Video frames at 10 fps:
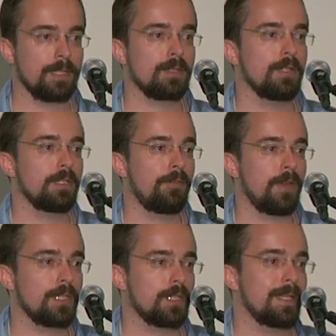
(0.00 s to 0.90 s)
it's going to
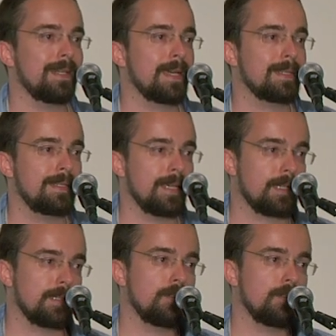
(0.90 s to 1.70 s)
fetch the next set